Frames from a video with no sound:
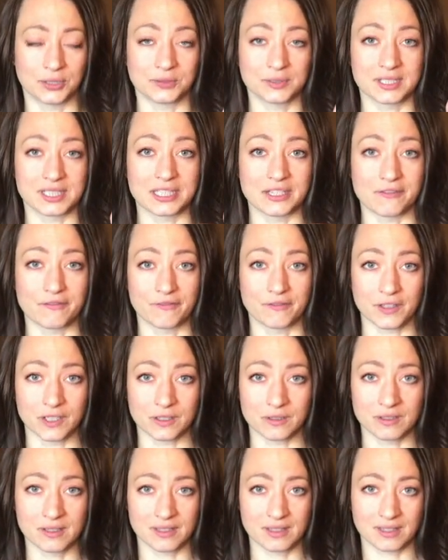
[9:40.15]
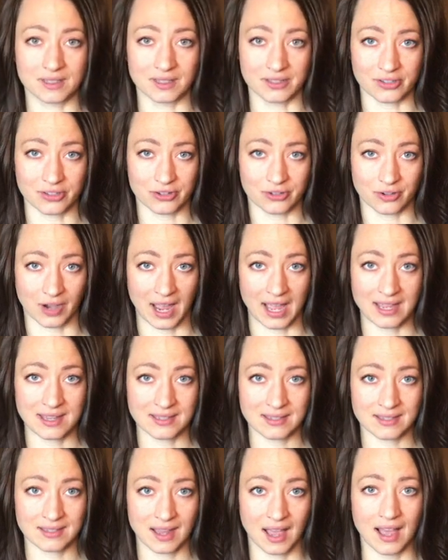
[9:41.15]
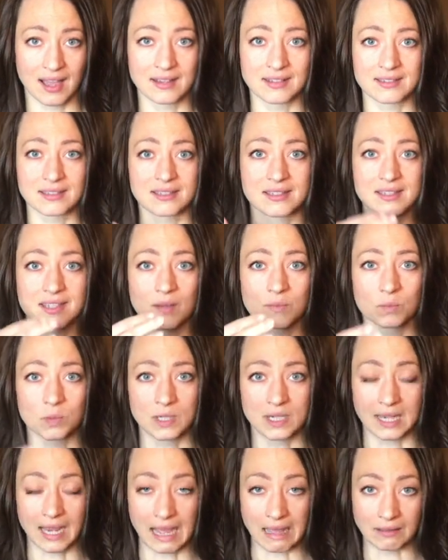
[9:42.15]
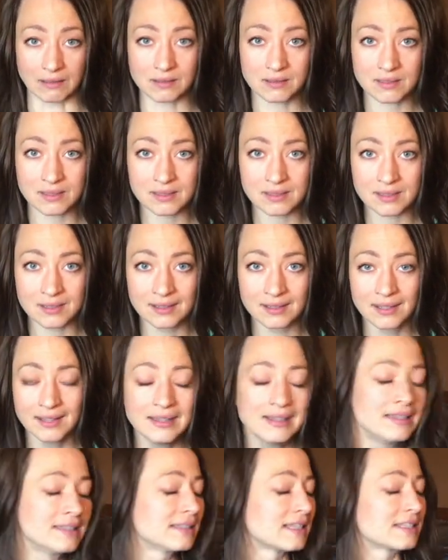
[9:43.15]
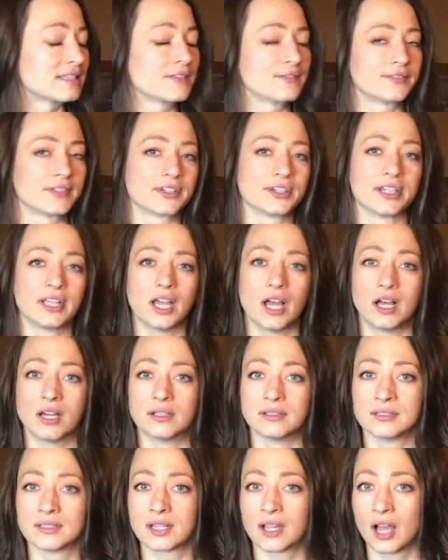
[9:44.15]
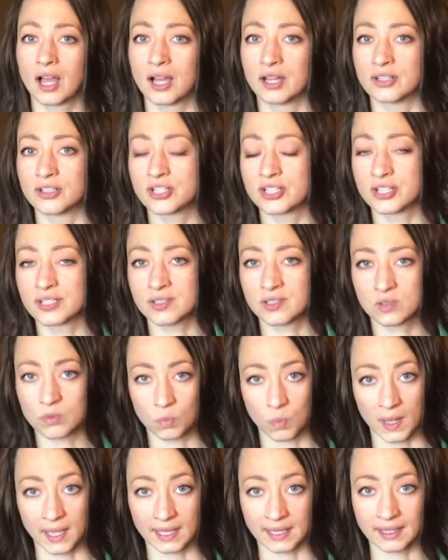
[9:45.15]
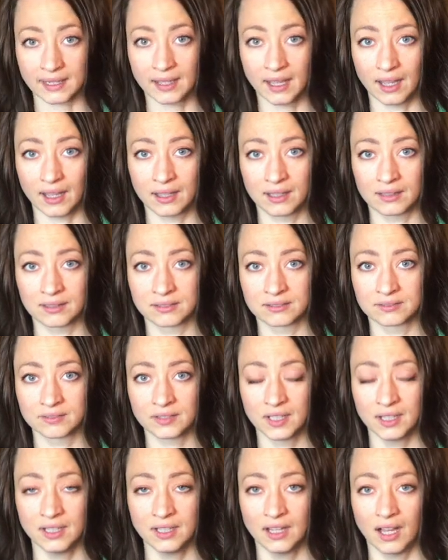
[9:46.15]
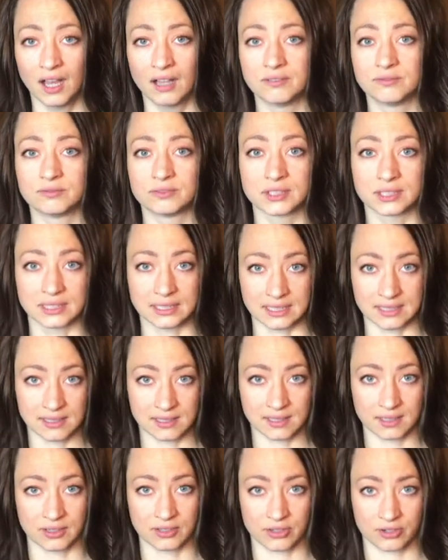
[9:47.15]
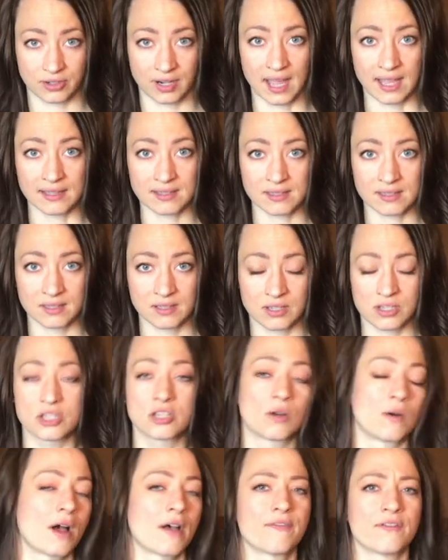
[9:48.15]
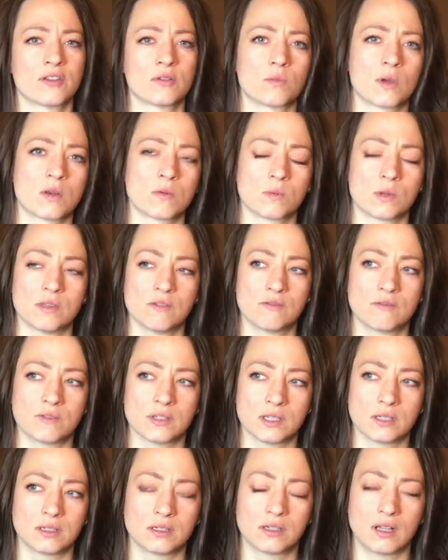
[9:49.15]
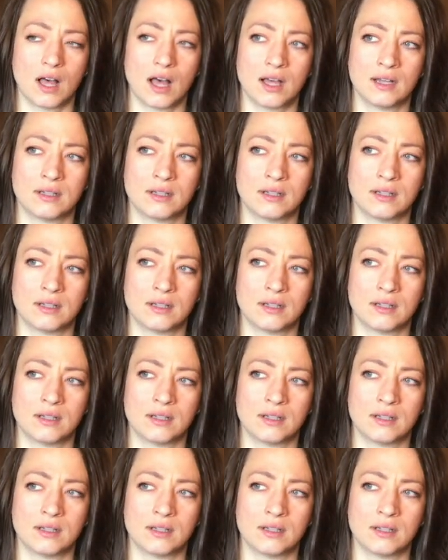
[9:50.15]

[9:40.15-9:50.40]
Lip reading: diffuse the stress onto someone else. That's a very unconscious way of releasing stress. So often when we feel